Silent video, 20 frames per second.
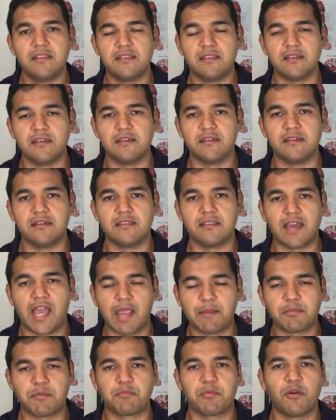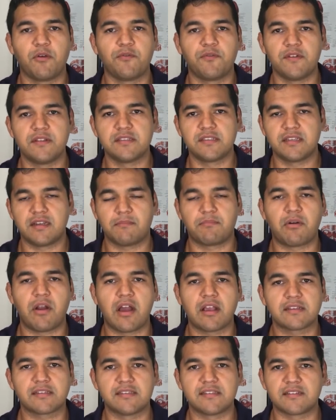The the ibuprofens and
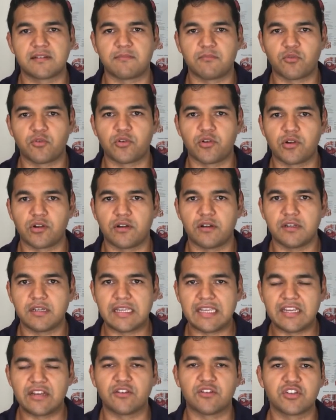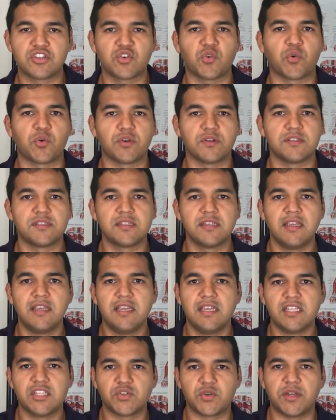naproxens are more geared towards
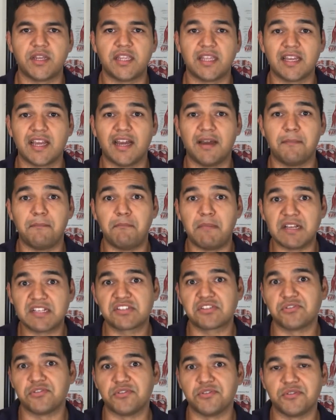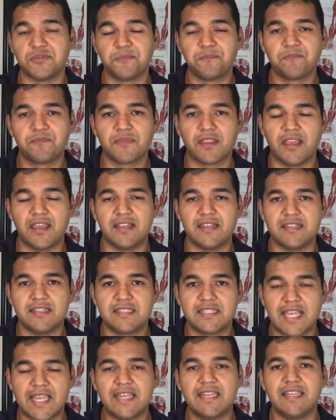treating a muscle
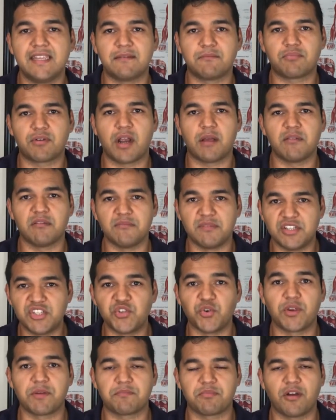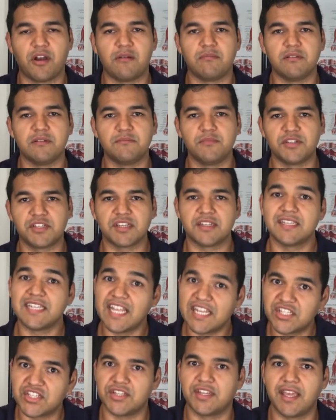and tendon problem, a joint problem, which a
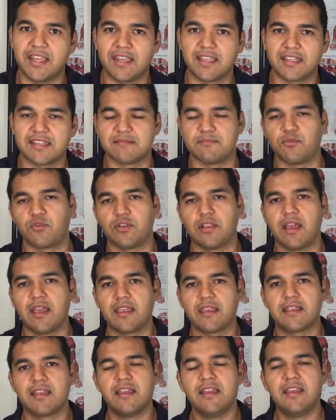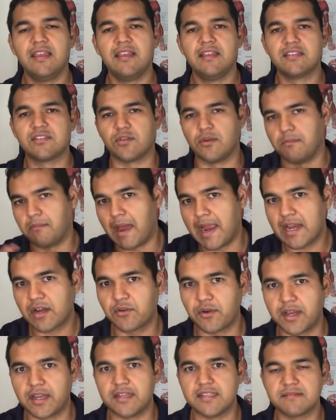tension headache is more like. So a
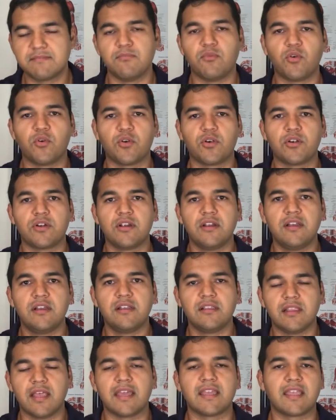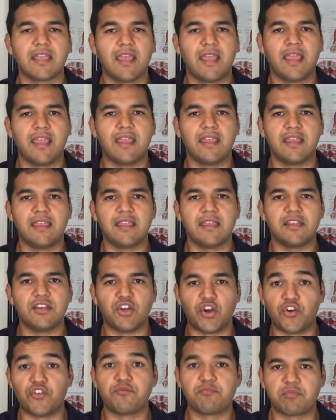migraine is more like a
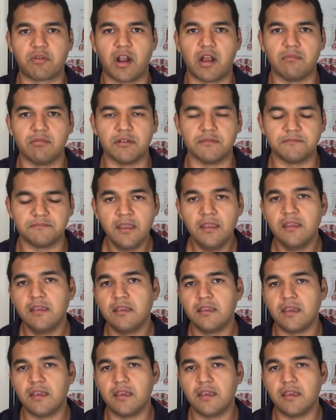nerve problem.